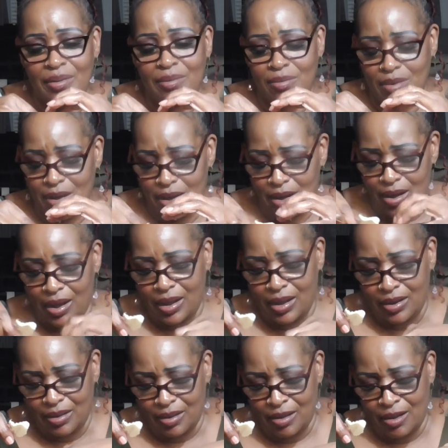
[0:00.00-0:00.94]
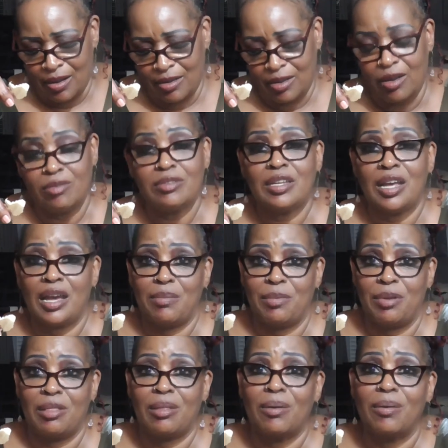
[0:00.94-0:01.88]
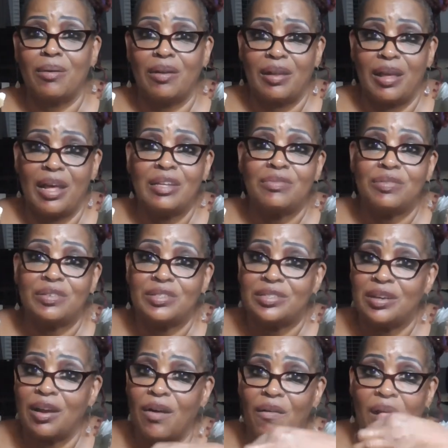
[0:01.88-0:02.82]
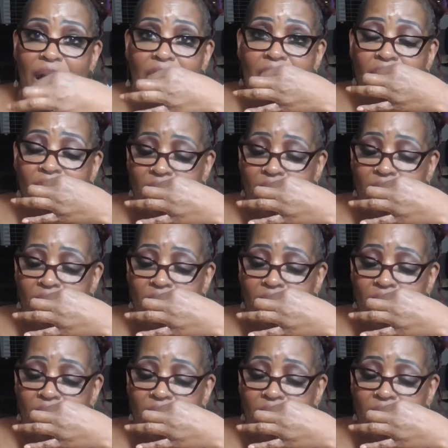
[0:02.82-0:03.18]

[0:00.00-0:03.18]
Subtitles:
know God gonna take me through it, that's for sure.